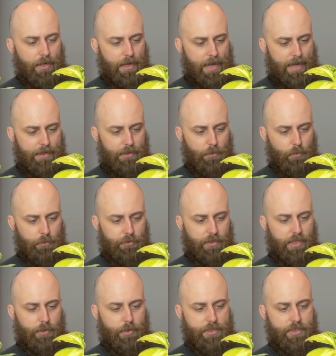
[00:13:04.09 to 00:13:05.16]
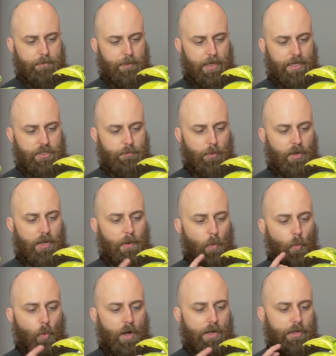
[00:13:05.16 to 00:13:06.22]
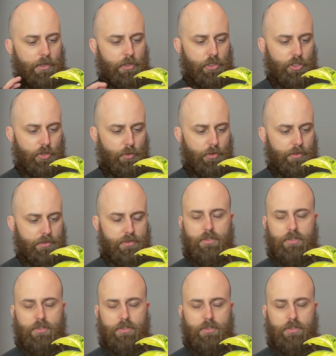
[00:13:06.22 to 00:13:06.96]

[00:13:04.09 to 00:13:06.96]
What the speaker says: and it will decrease the pH by 1 unit.